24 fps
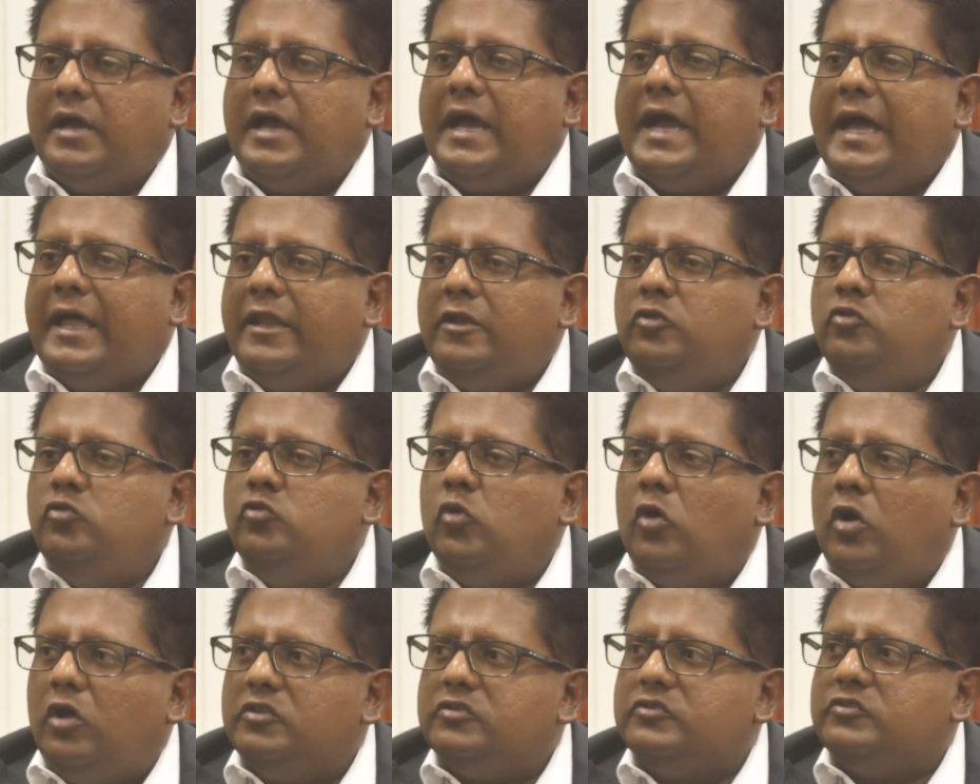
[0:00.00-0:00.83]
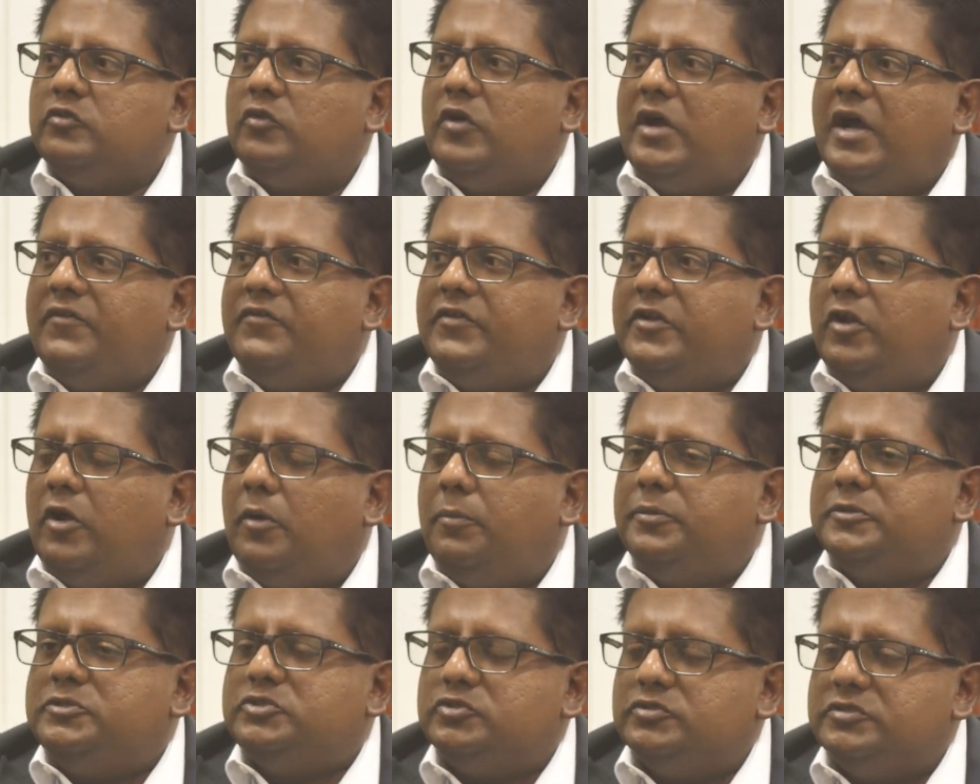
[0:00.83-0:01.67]
And you also have an
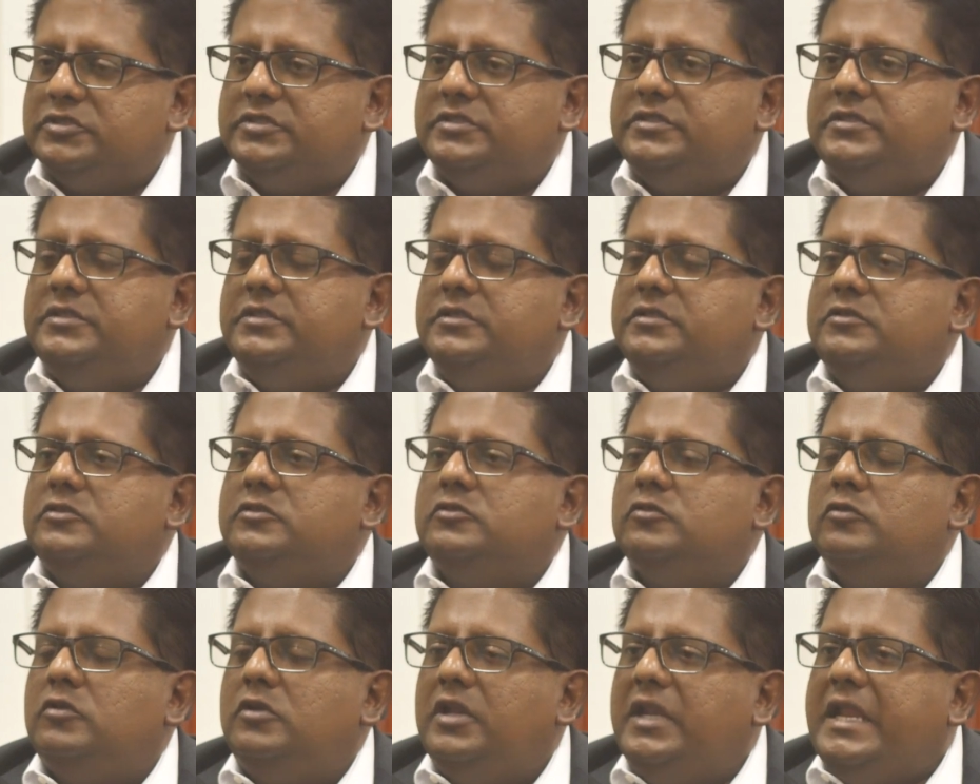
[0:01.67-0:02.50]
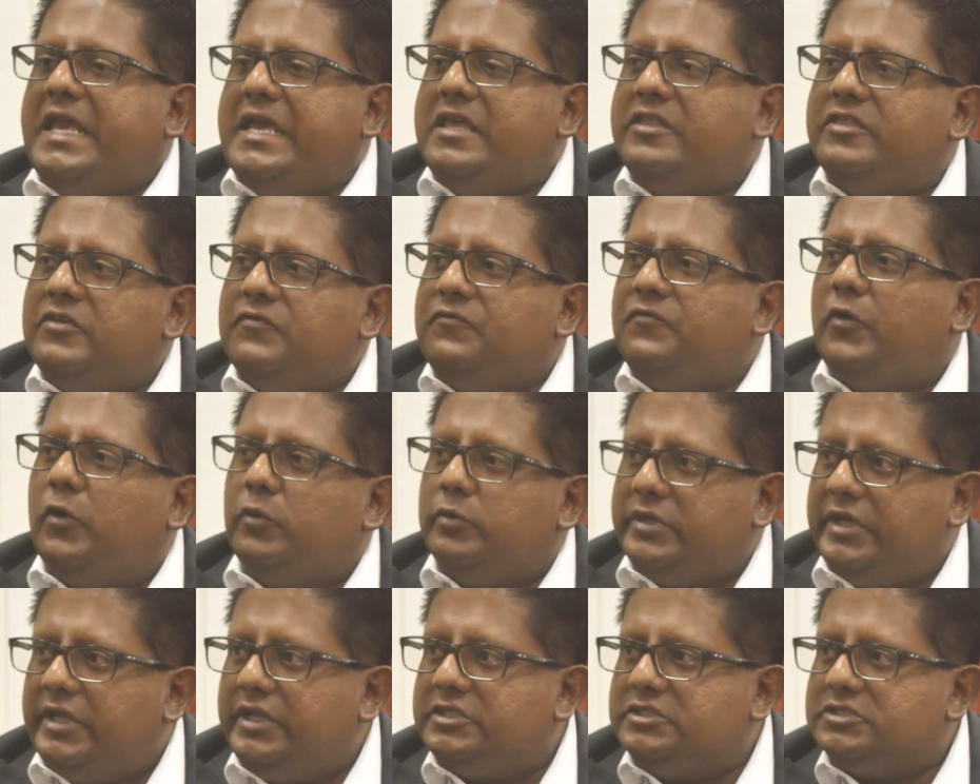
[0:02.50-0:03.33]
opportunity to lay the
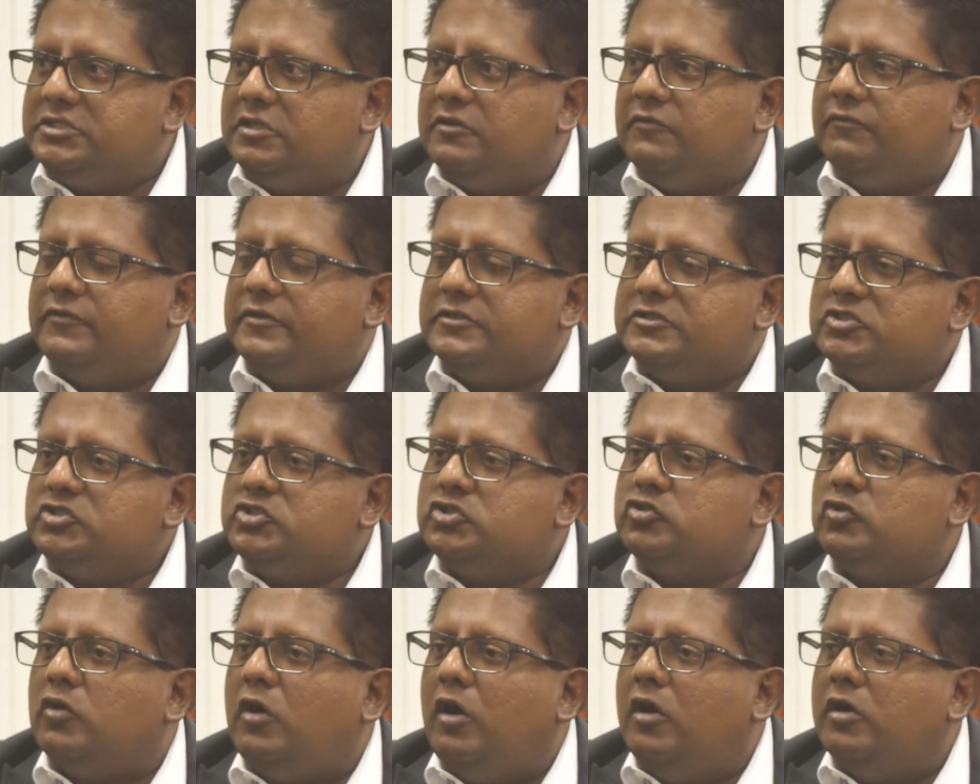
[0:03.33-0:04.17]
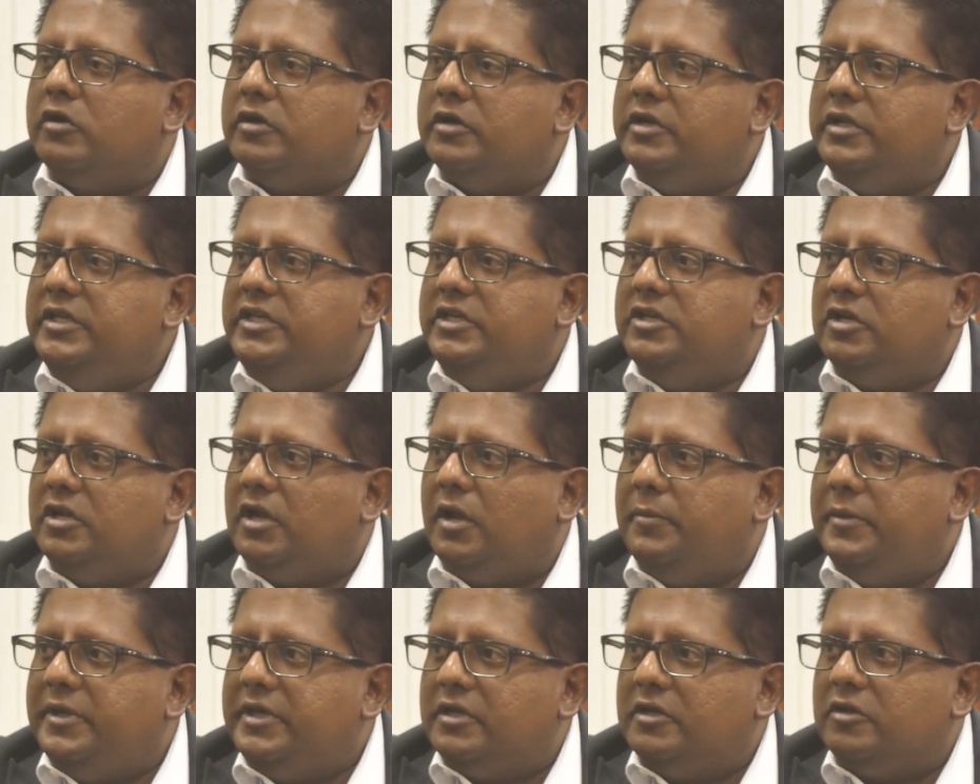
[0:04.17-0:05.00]
foundation for stronger
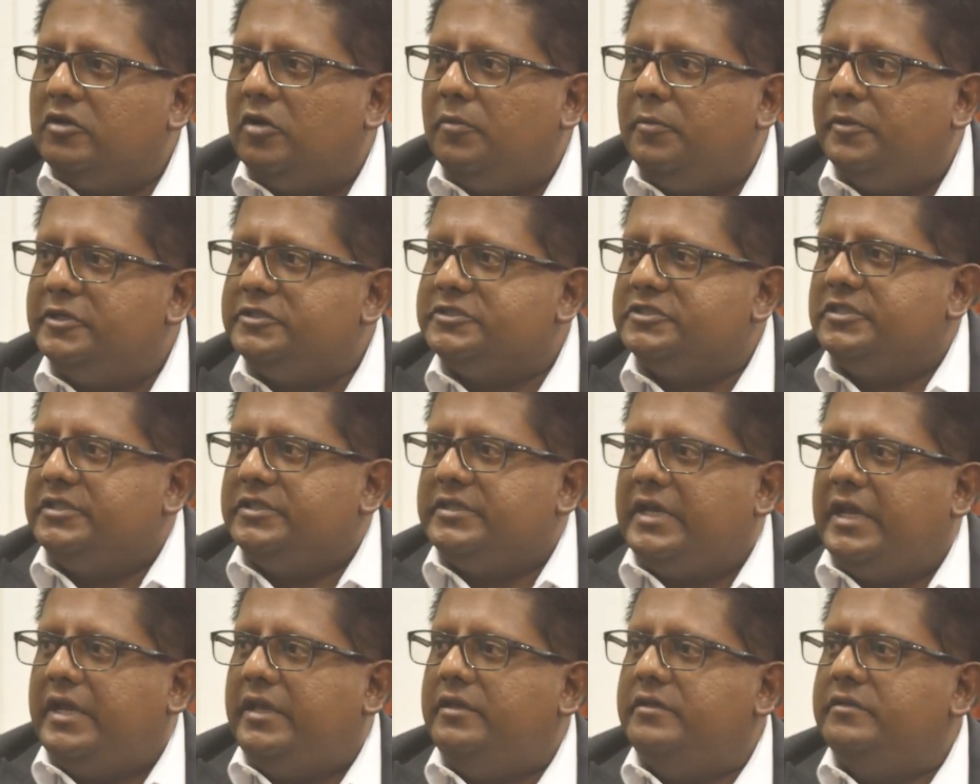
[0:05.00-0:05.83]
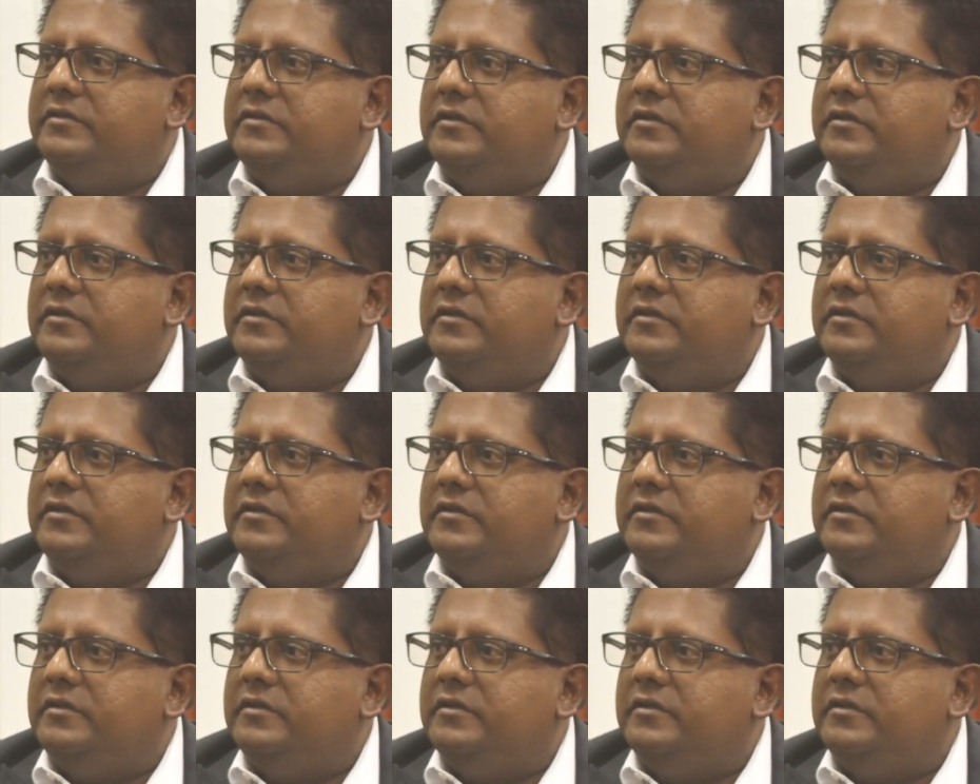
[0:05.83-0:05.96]
economic and commercial ties.